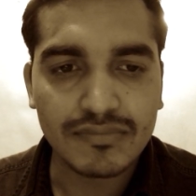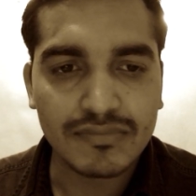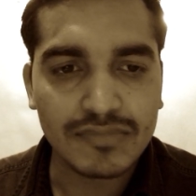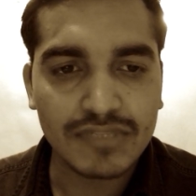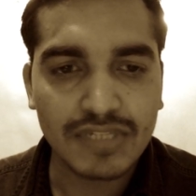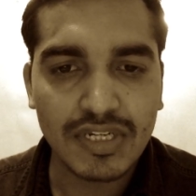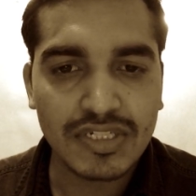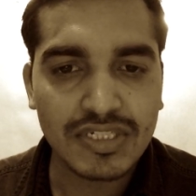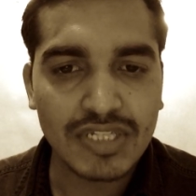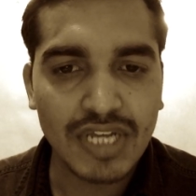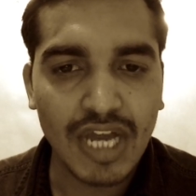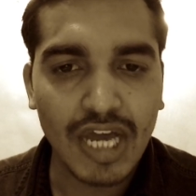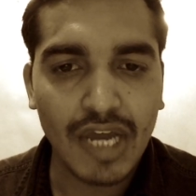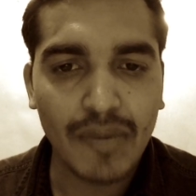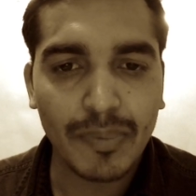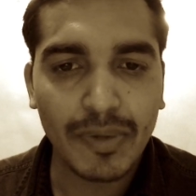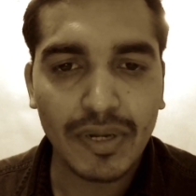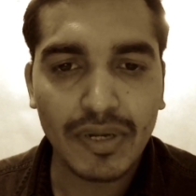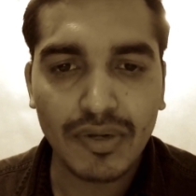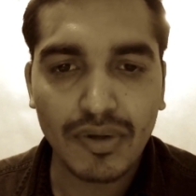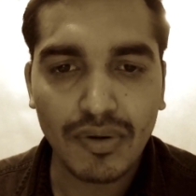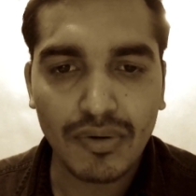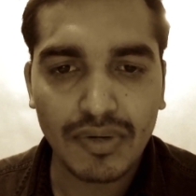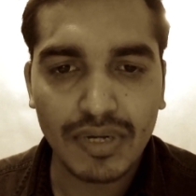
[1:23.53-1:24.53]
C#
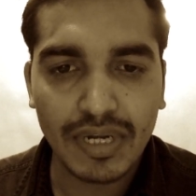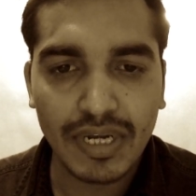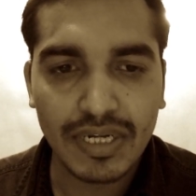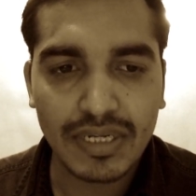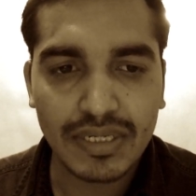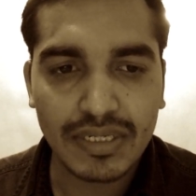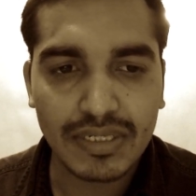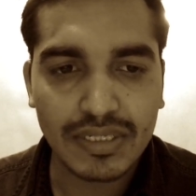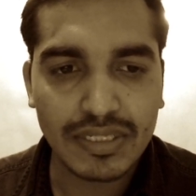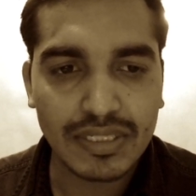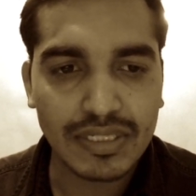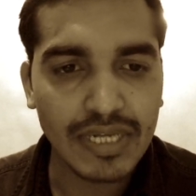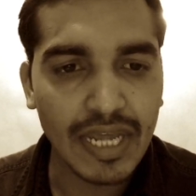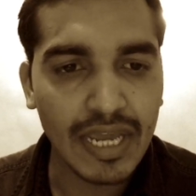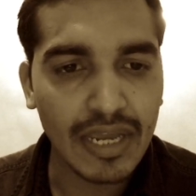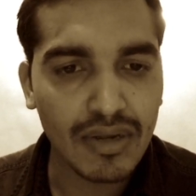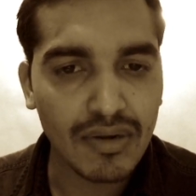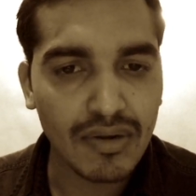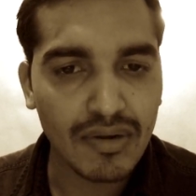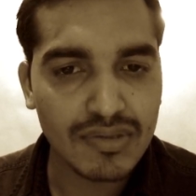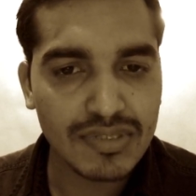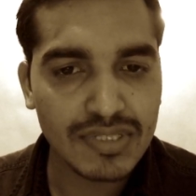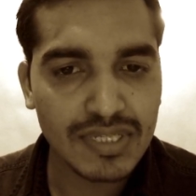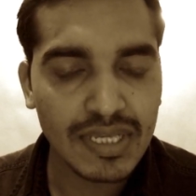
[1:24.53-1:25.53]
and .NET
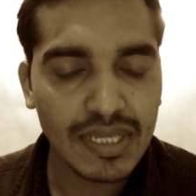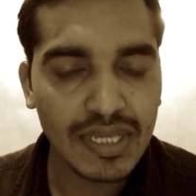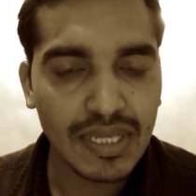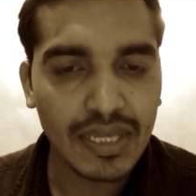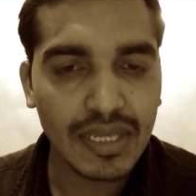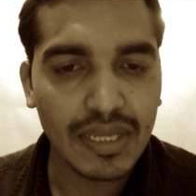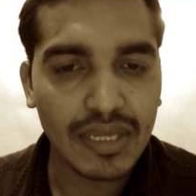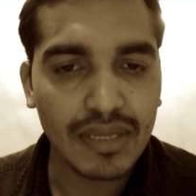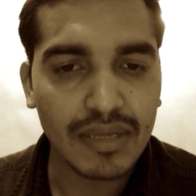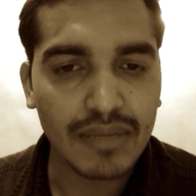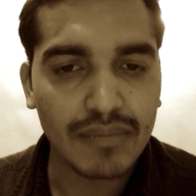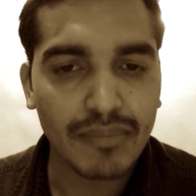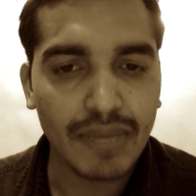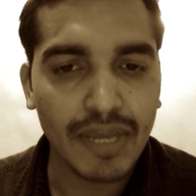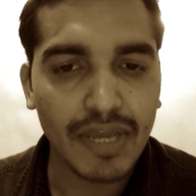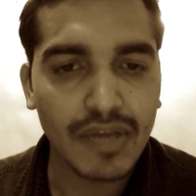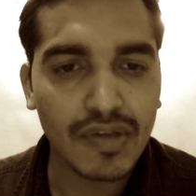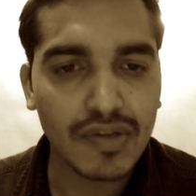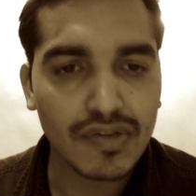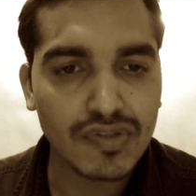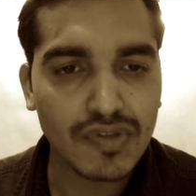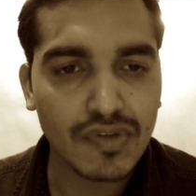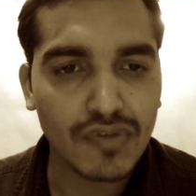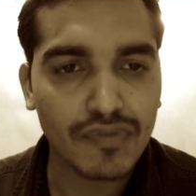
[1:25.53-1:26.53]
technology,
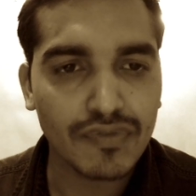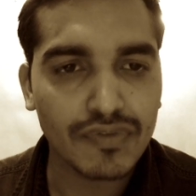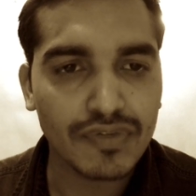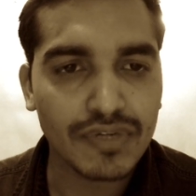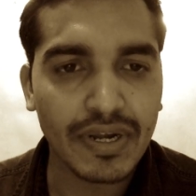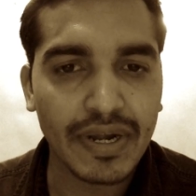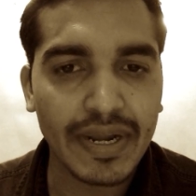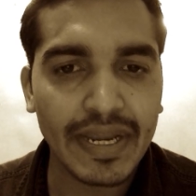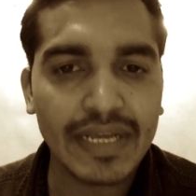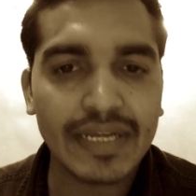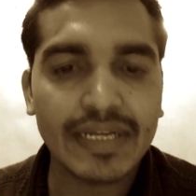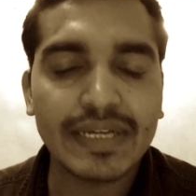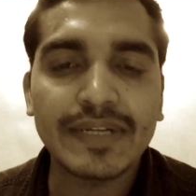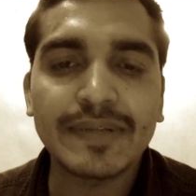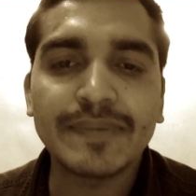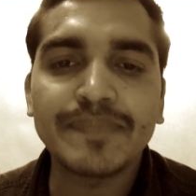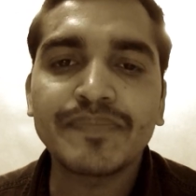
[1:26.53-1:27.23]
Microsoft Track.